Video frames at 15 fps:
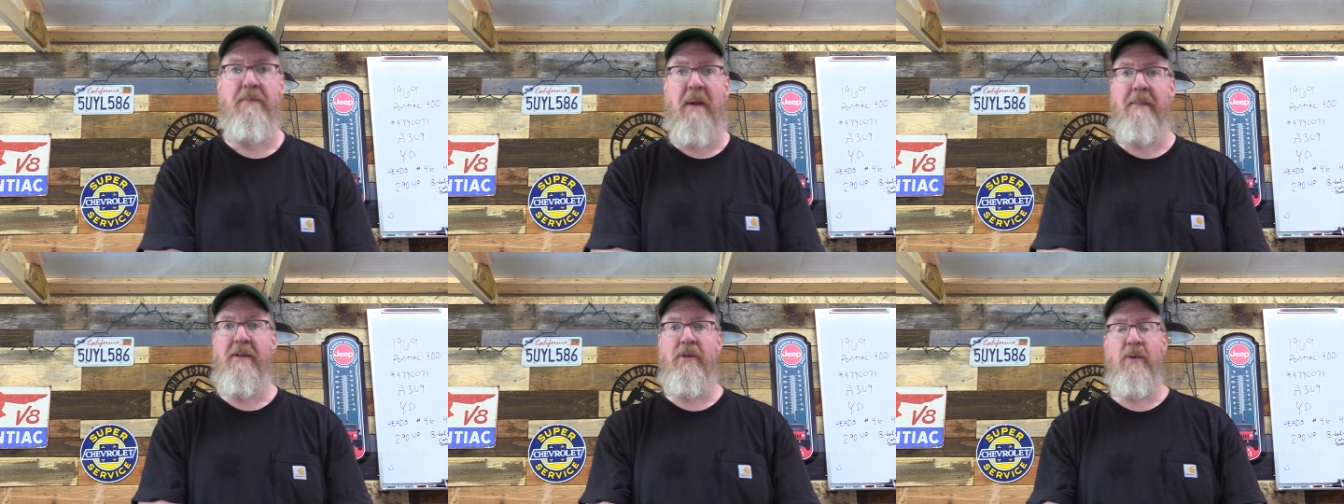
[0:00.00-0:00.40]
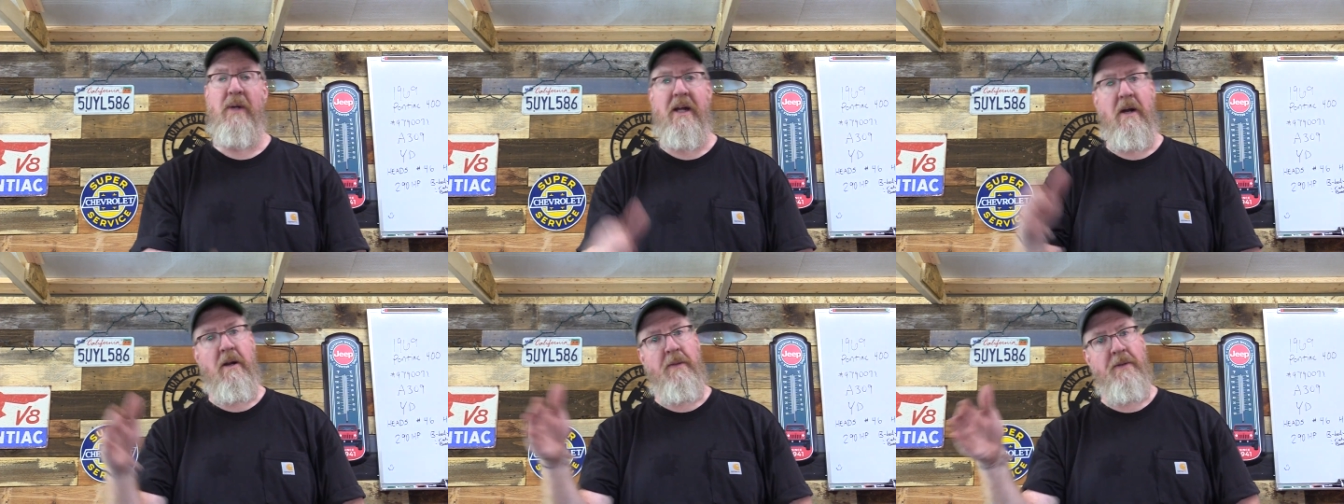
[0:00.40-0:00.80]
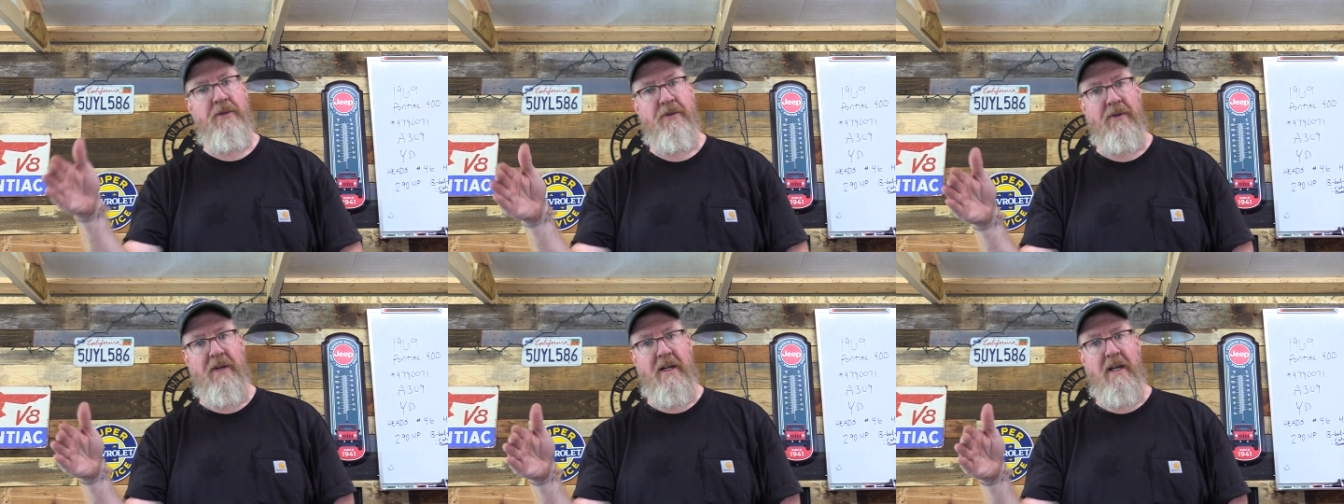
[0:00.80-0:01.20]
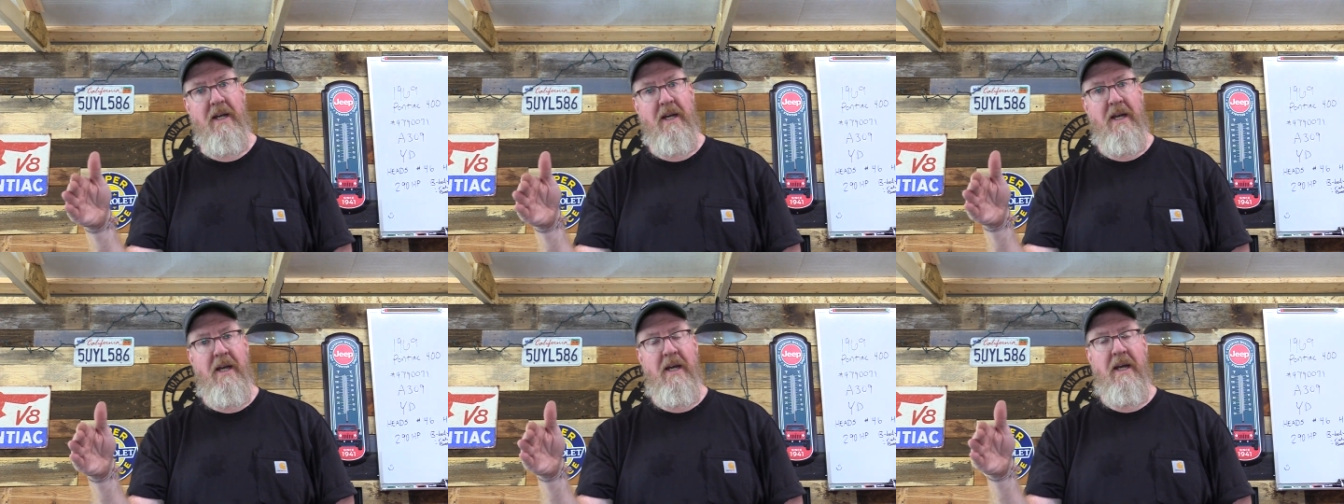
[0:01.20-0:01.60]
Maybe do it out on the street.
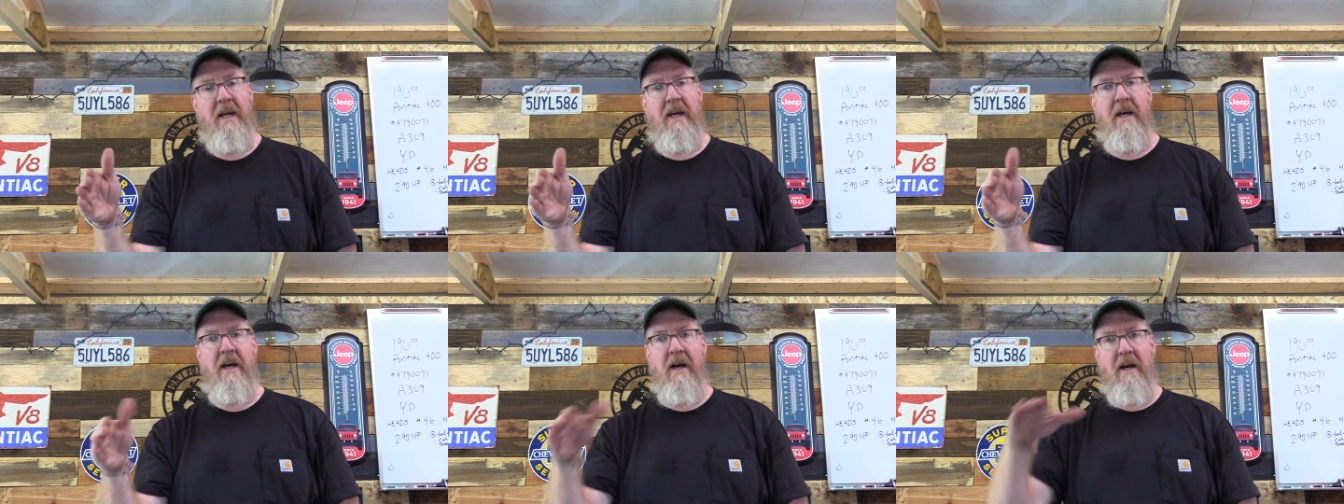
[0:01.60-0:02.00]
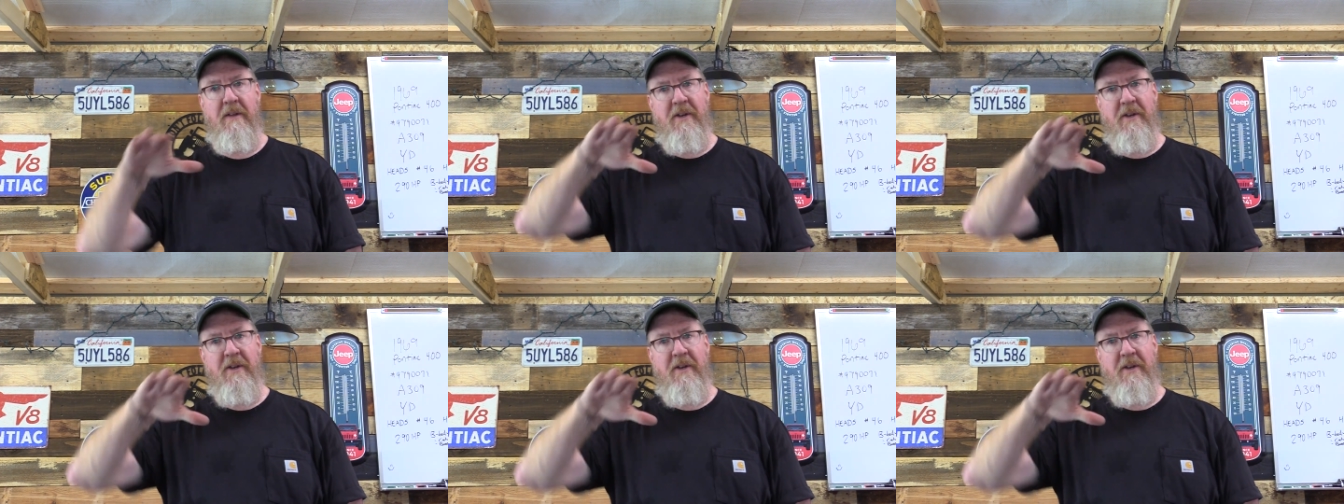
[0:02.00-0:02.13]
Uh,